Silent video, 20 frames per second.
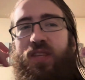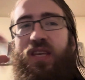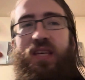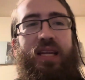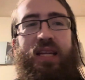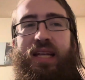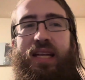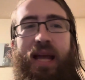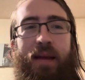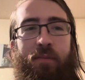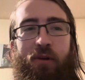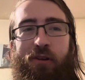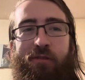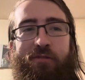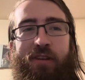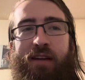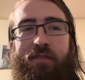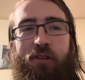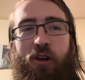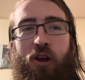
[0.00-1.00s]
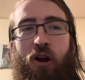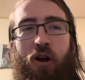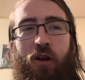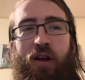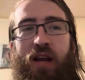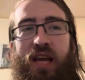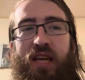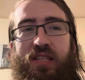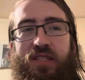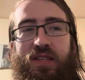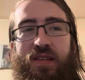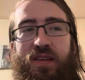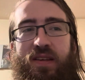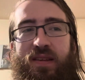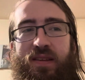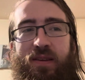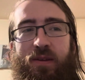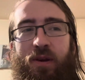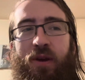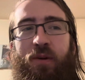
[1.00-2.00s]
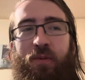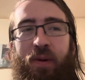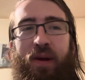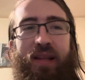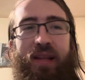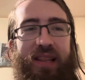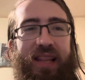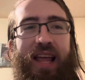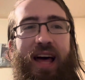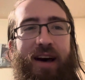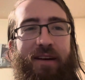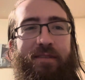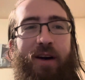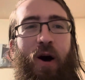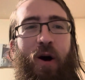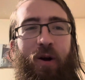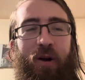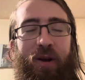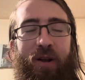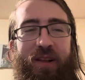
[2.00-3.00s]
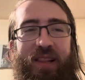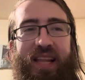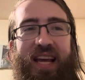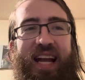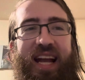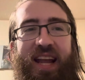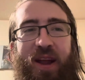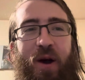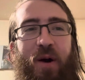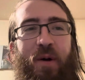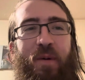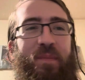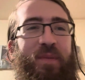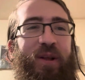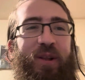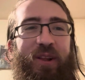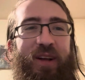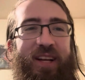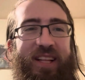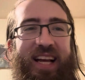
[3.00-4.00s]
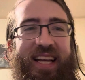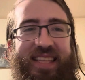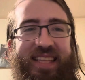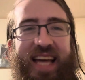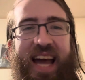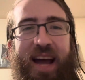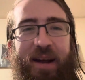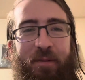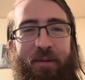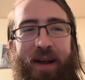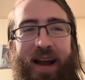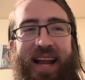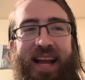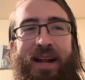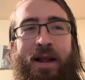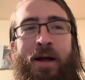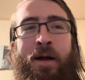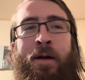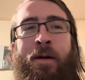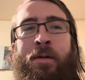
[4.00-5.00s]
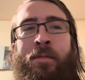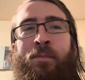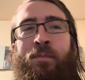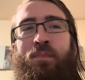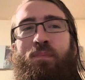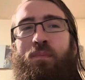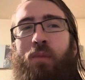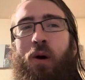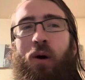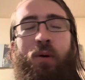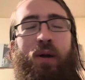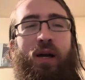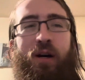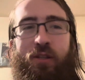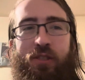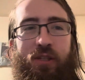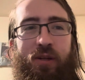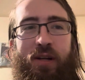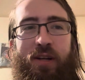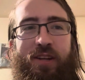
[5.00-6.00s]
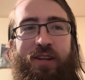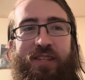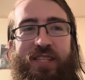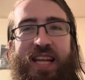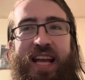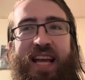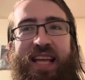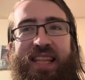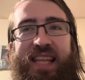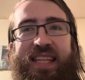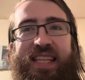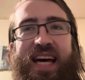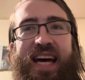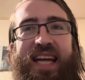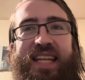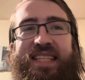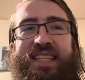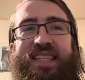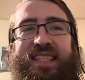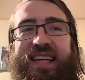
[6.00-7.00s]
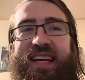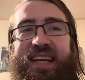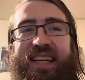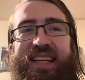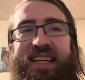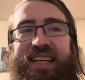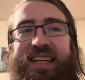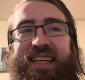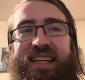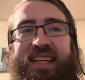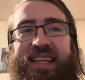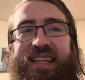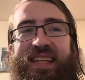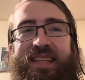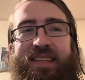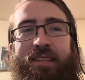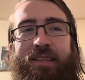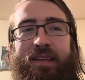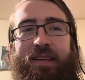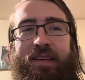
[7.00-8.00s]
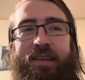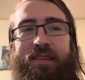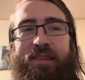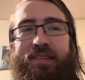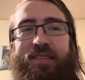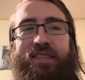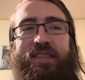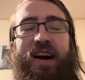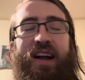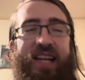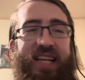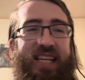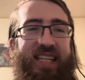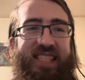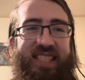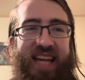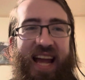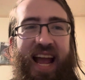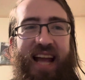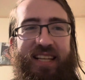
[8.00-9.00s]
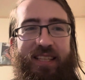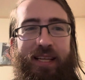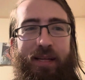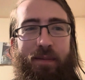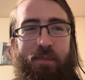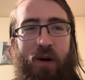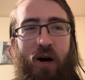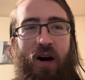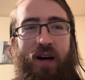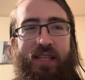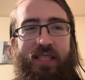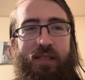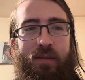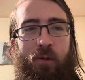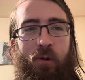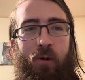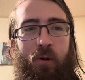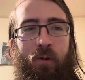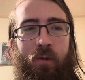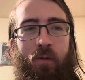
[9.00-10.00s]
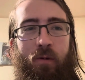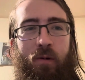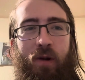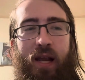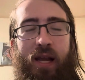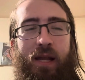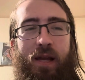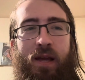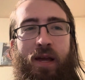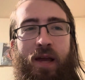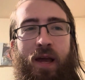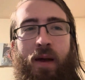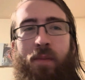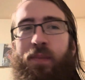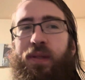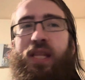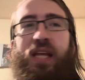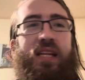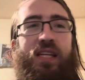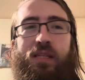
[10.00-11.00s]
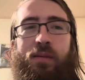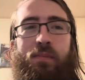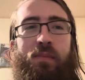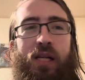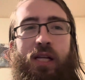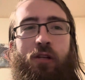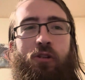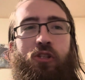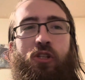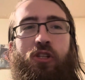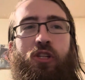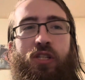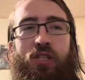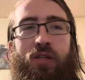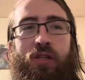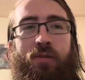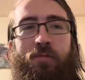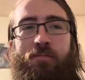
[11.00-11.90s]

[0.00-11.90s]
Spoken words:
name your favorite artist. We'd love our thing at home to look like that, right? But we also understand that that's it's not exactly possible, right? But that doesn't mean you should just